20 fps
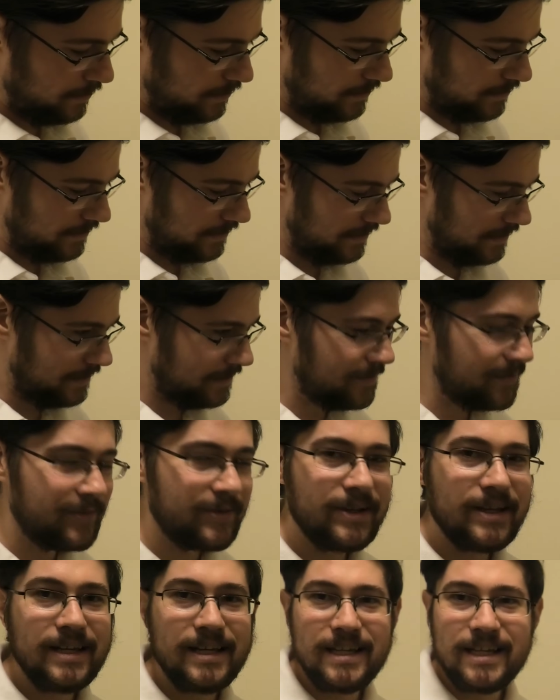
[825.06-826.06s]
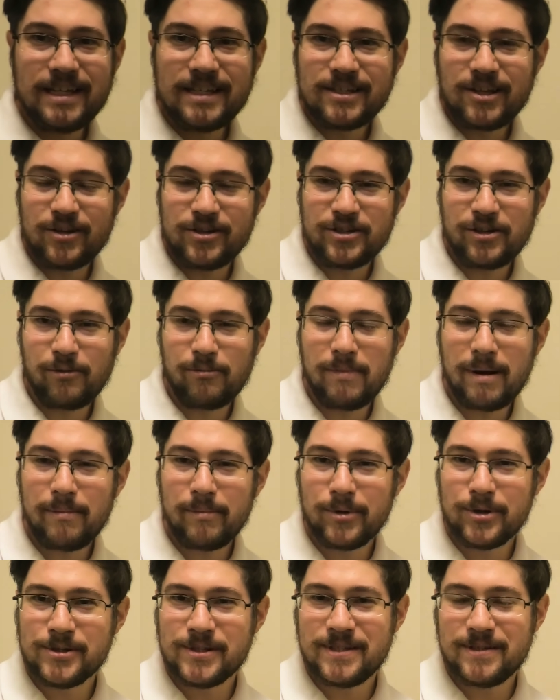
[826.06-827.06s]
bird. So she
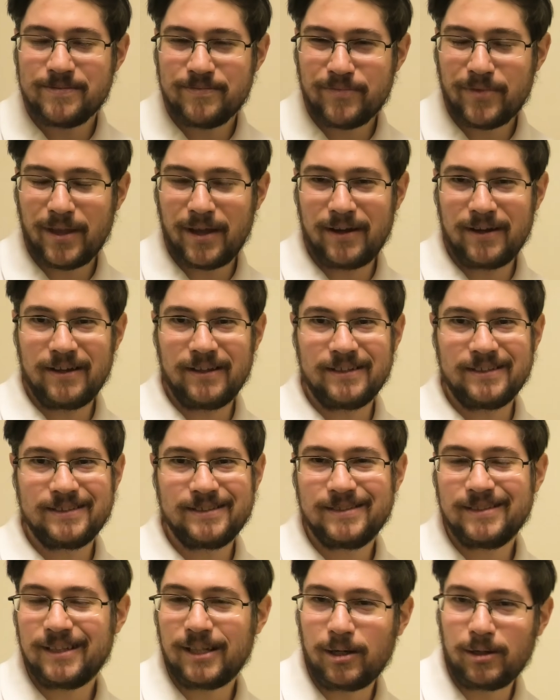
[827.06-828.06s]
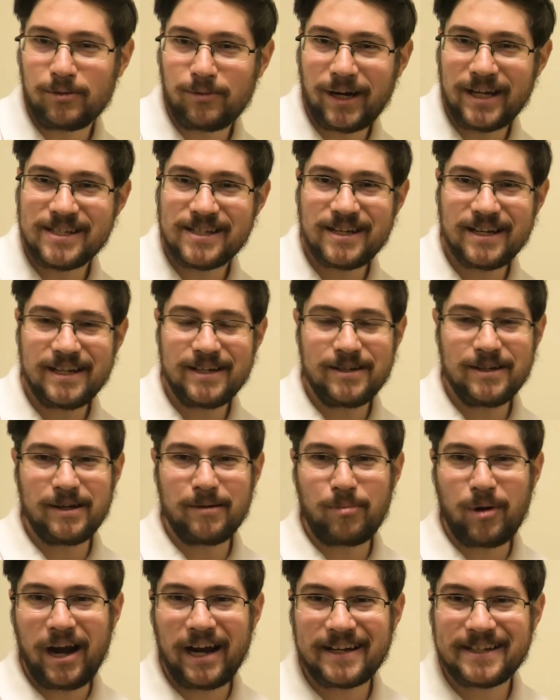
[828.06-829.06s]
remembers, a little rusty,
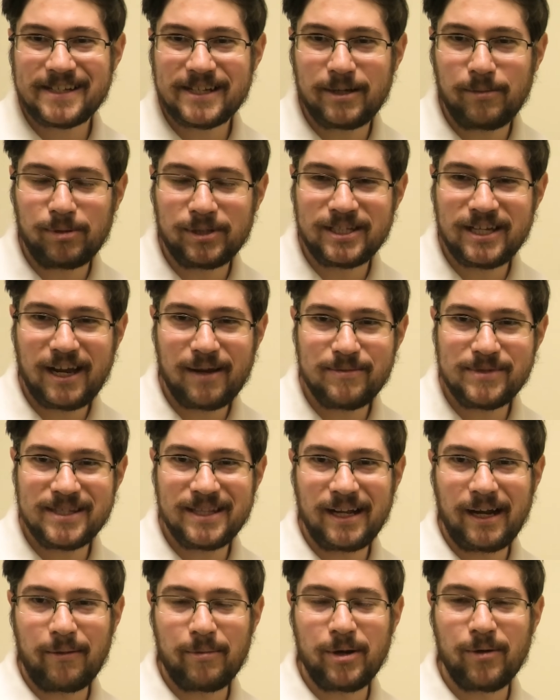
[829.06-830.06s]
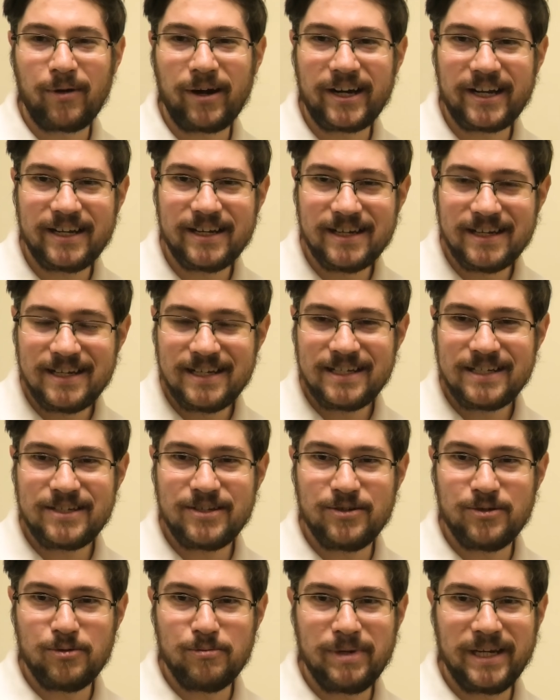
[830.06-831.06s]
can practice a couple times, and then I'll be ready
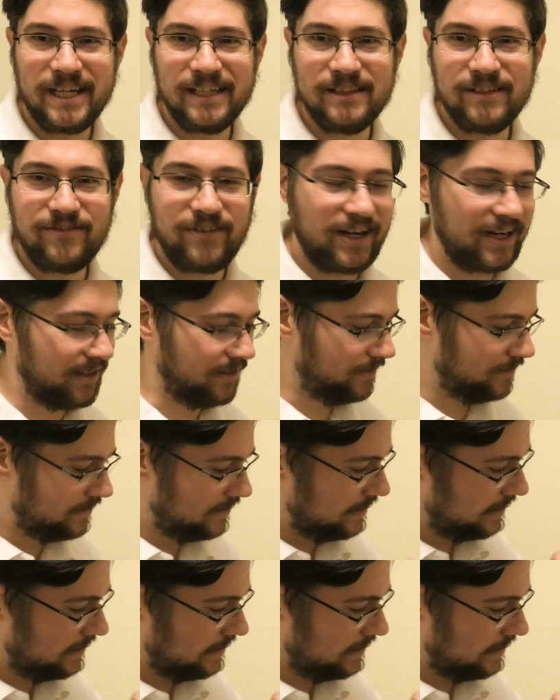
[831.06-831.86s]
to begin the file.